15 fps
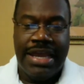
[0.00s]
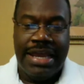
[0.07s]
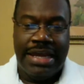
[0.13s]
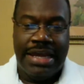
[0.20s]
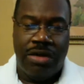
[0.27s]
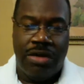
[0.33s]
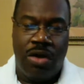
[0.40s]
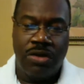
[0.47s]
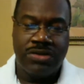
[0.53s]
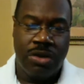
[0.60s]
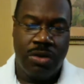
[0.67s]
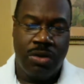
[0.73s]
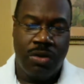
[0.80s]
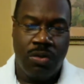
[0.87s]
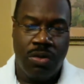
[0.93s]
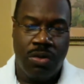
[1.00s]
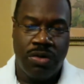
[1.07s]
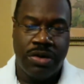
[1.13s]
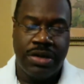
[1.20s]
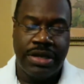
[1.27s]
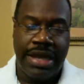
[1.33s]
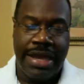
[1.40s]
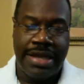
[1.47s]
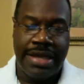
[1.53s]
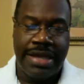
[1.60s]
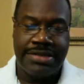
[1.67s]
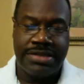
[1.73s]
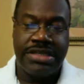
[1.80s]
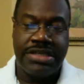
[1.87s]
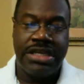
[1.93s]
and I also work
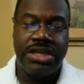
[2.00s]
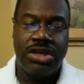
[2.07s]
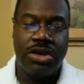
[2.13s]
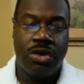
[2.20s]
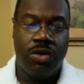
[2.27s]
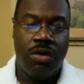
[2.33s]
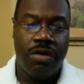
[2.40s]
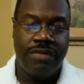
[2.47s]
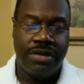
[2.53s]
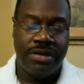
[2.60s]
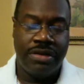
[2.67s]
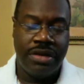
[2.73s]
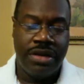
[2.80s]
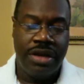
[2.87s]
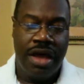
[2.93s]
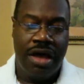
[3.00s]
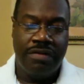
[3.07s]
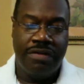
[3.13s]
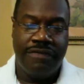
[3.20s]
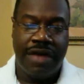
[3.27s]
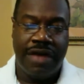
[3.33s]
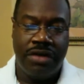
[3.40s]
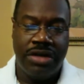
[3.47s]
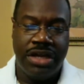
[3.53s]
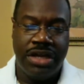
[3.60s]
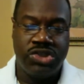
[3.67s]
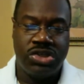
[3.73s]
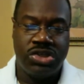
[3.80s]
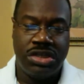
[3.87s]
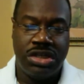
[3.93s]
as the CEO of a
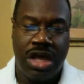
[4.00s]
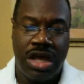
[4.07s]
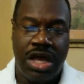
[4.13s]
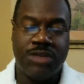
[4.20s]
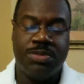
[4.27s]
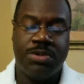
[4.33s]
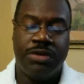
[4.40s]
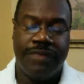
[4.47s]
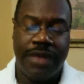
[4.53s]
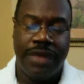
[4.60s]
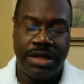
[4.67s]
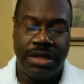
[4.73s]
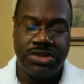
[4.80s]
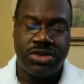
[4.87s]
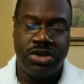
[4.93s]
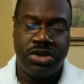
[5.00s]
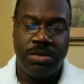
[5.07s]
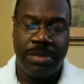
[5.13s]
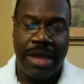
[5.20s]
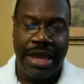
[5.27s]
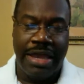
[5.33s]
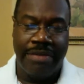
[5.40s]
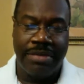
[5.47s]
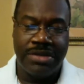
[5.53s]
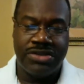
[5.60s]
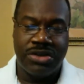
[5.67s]
foundation, hospital foundation here in Miami.